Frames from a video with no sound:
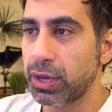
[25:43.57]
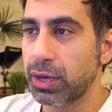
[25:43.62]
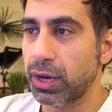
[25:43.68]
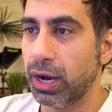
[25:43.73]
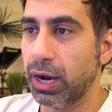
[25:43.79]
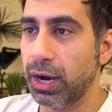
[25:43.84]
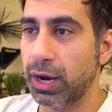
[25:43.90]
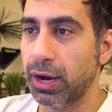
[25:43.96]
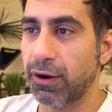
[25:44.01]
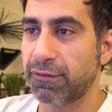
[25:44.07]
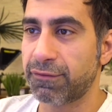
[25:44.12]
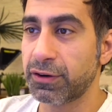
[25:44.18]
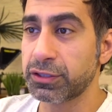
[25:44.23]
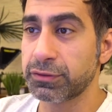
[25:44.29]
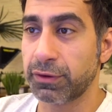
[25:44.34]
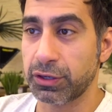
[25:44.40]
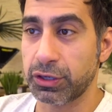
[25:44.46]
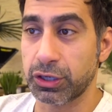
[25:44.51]

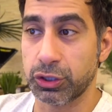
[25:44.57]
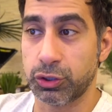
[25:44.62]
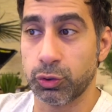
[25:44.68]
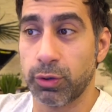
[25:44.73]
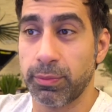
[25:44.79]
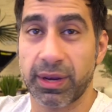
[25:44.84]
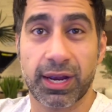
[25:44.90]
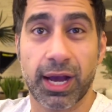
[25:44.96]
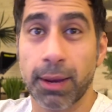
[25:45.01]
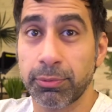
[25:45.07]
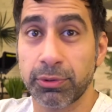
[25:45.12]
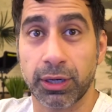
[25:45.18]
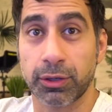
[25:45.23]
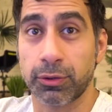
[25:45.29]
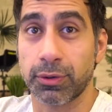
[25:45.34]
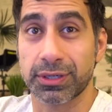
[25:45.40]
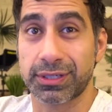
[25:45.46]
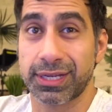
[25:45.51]
First of all, you can join my copywriting
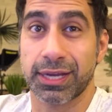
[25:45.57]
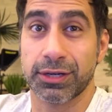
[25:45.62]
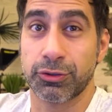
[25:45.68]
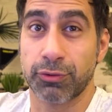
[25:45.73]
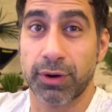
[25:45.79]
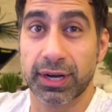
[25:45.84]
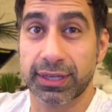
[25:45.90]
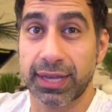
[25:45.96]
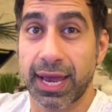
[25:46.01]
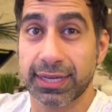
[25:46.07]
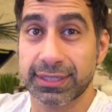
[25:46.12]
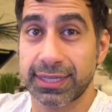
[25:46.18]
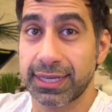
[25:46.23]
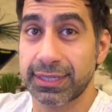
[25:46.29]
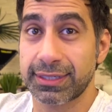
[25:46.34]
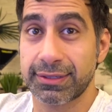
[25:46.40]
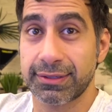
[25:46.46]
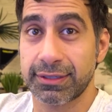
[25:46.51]
course, get direct
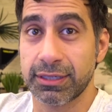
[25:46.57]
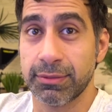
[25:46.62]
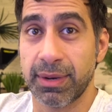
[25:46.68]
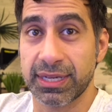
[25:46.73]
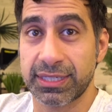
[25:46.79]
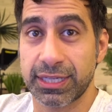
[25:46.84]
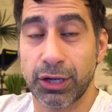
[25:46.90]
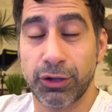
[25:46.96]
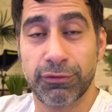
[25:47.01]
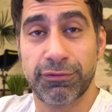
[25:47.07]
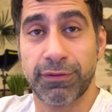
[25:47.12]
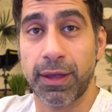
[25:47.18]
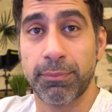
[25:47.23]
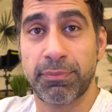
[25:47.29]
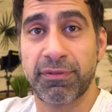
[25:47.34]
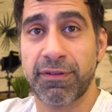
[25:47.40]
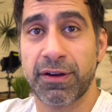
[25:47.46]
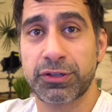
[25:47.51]
access to myself
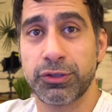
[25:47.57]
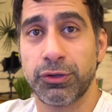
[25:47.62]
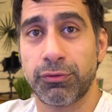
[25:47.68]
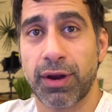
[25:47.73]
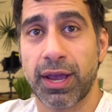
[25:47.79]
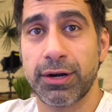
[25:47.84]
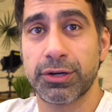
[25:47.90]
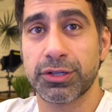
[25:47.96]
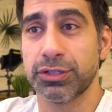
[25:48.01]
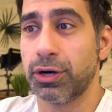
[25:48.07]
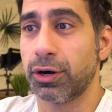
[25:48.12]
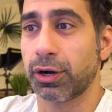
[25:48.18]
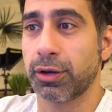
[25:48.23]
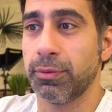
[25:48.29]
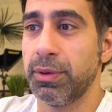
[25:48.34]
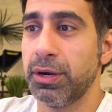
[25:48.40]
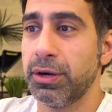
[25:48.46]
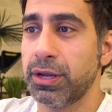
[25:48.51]
and professional writers in our
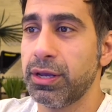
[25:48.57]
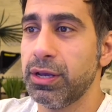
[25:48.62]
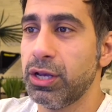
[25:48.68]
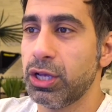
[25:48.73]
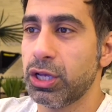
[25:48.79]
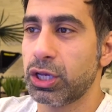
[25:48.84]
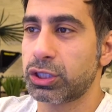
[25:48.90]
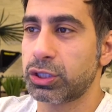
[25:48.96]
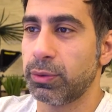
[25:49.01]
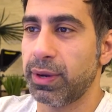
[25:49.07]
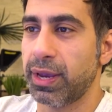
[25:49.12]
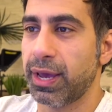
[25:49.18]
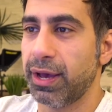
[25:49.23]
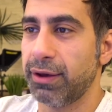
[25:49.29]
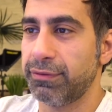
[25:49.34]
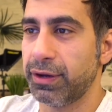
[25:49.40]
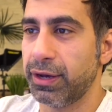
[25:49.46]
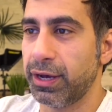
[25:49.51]
community. So we
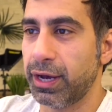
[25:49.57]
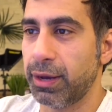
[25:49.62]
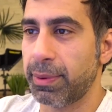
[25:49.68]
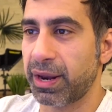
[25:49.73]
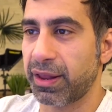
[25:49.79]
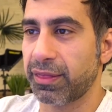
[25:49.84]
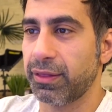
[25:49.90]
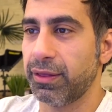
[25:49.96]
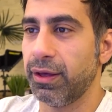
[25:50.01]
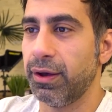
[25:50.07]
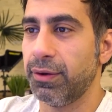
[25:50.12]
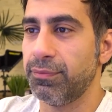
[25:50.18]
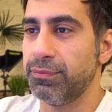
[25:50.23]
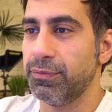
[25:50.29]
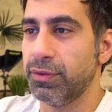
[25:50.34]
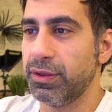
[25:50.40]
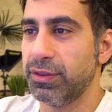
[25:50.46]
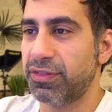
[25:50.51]
have about
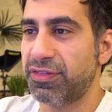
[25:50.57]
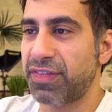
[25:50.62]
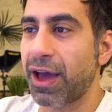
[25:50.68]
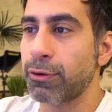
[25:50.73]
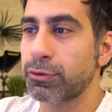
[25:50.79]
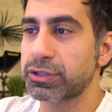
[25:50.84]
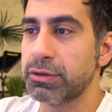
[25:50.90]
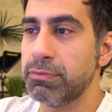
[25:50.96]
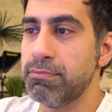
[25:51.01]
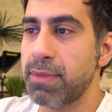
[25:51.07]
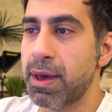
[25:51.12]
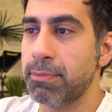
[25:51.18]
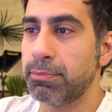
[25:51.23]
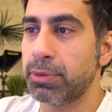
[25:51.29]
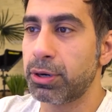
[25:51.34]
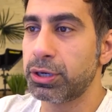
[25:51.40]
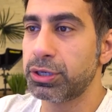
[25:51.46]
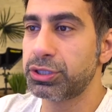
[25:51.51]
1,000
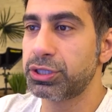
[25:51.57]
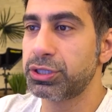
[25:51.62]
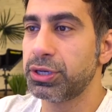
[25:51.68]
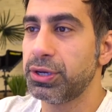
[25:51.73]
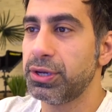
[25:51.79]
members